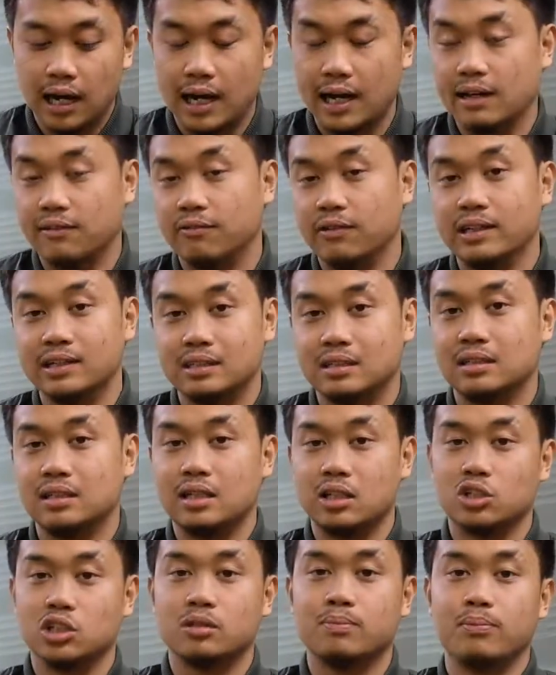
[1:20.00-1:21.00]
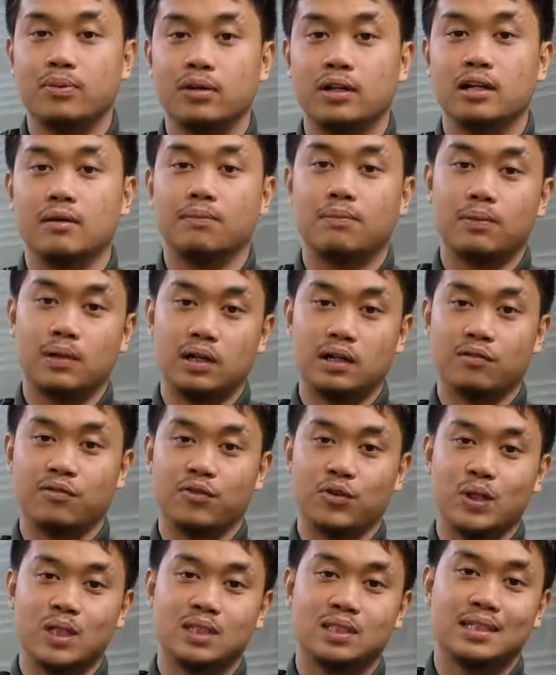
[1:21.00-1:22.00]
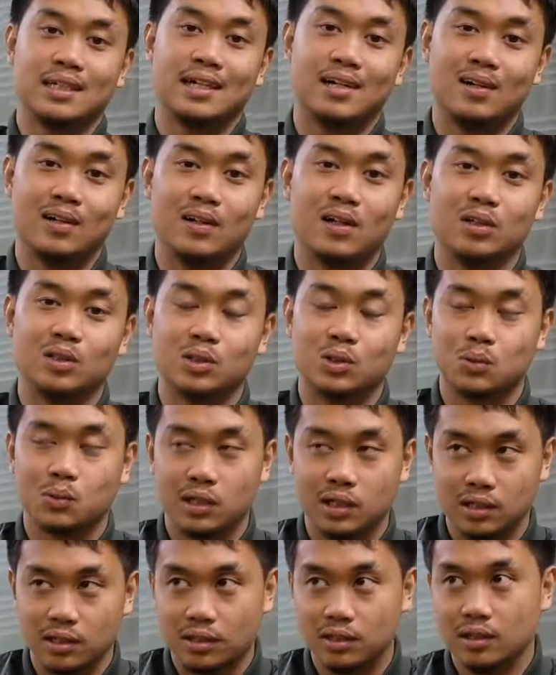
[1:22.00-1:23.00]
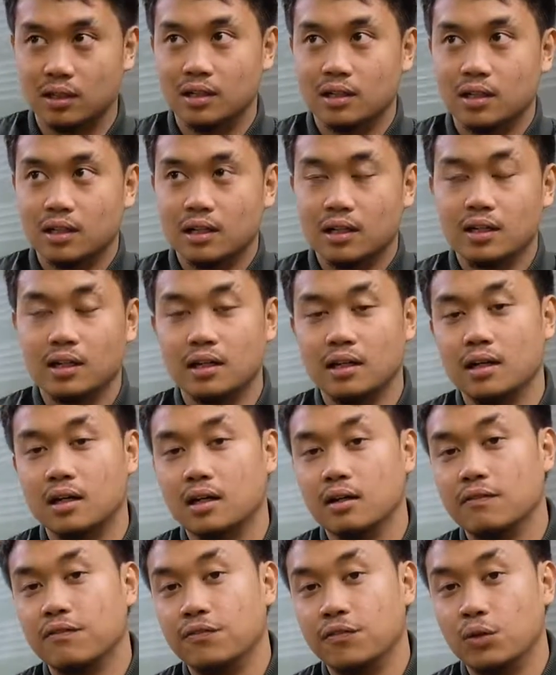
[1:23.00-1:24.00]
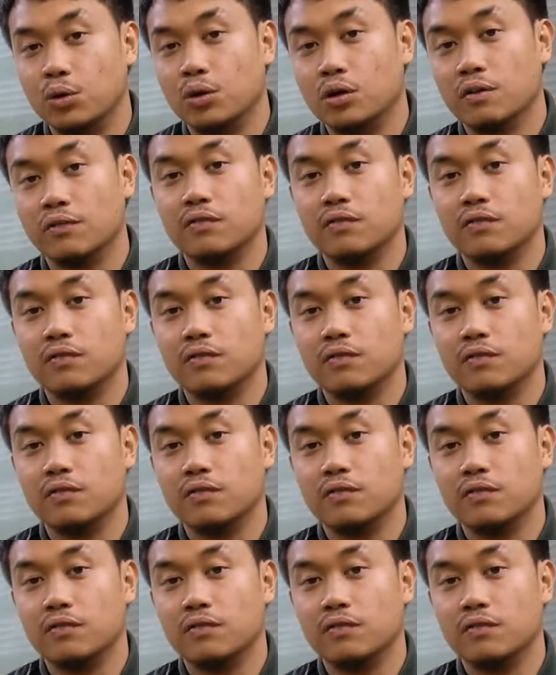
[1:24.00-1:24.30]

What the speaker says: I recently just put up a freestyle on Twitter for